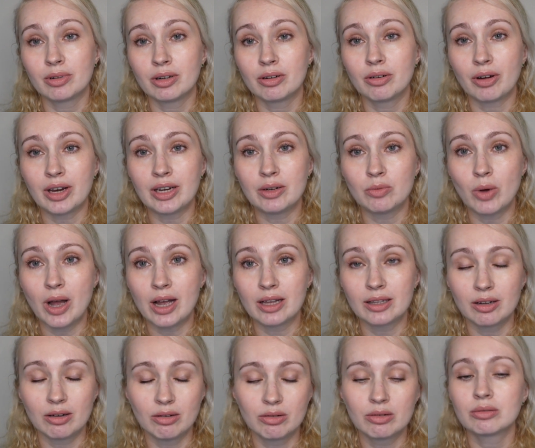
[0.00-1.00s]
green one
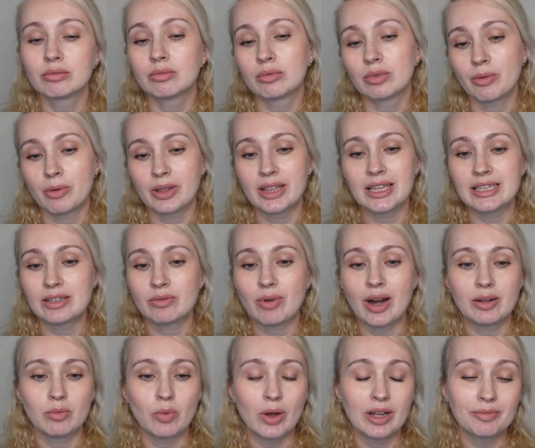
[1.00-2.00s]
or with this
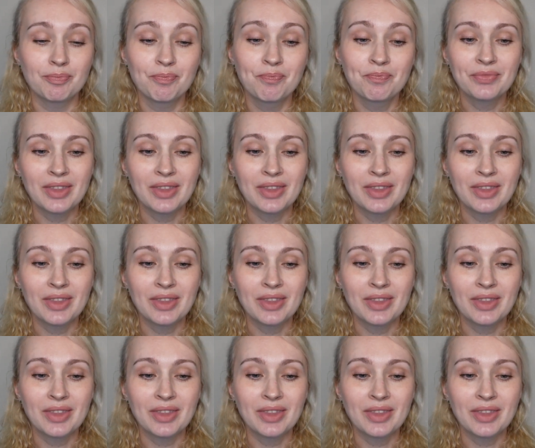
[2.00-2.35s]
red one.